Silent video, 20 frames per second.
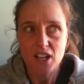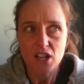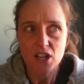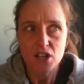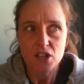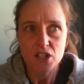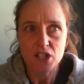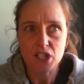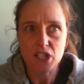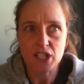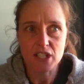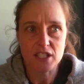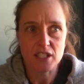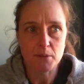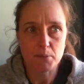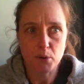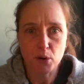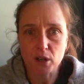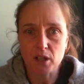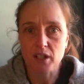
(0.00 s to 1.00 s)
she's
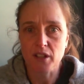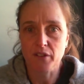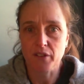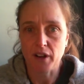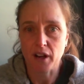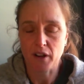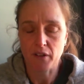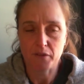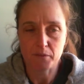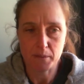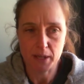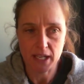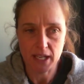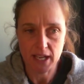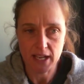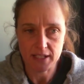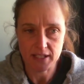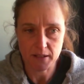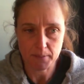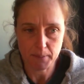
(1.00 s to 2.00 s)
supportive of me
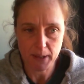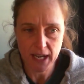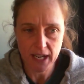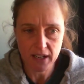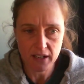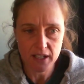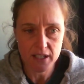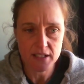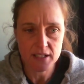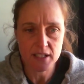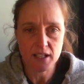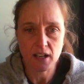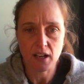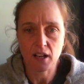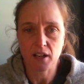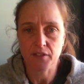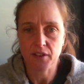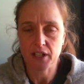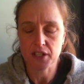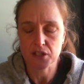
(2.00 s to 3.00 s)
as a parent,
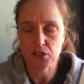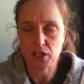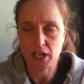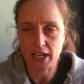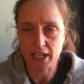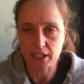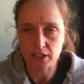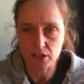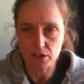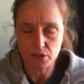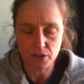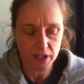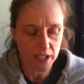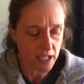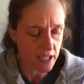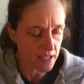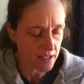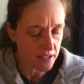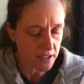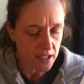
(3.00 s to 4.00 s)
of us trying new
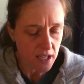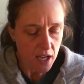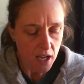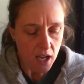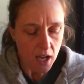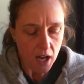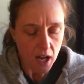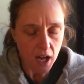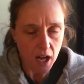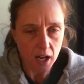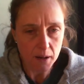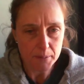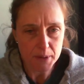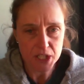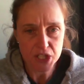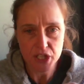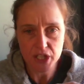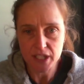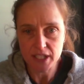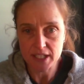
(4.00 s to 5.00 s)
things, but
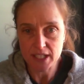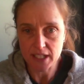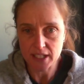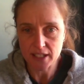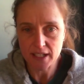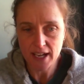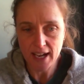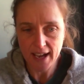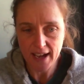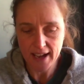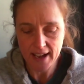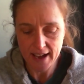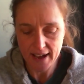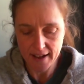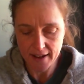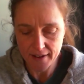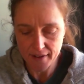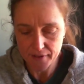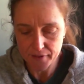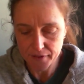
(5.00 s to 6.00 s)
she did
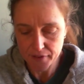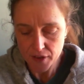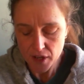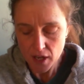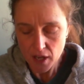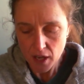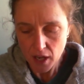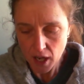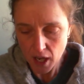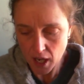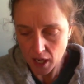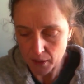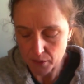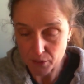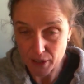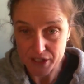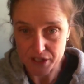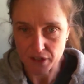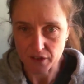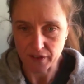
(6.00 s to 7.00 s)
have
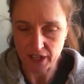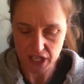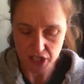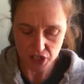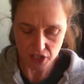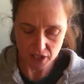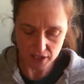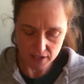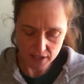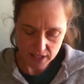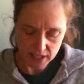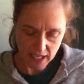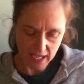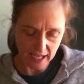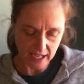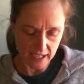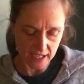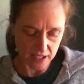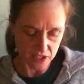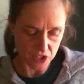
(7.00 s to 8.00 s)
reservations,
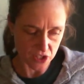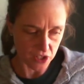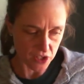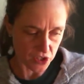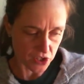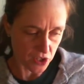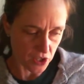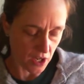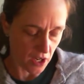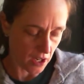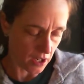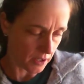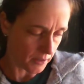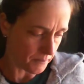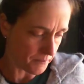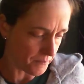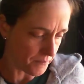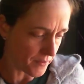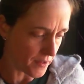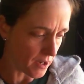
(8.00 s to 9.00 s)
and
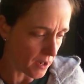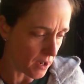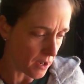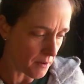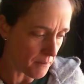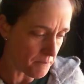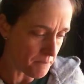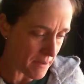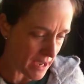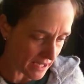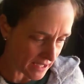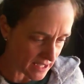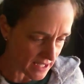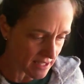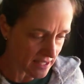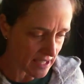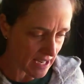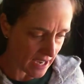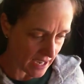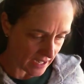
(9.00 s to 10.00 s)
many
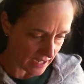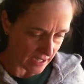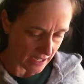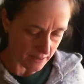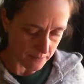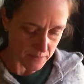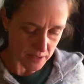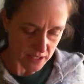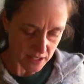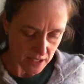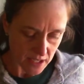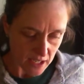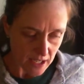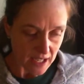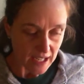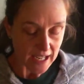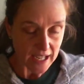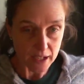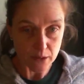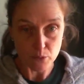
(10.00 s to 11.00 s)
times
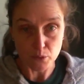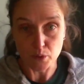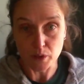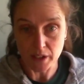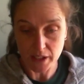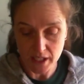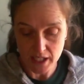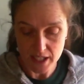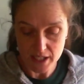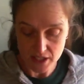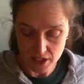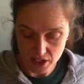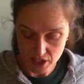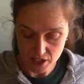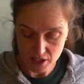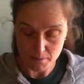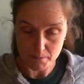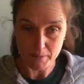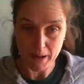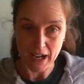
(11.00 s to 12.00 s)
it really is
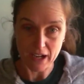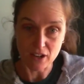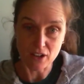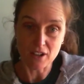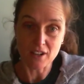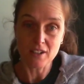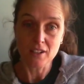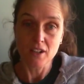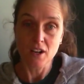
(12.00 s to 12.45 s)
just better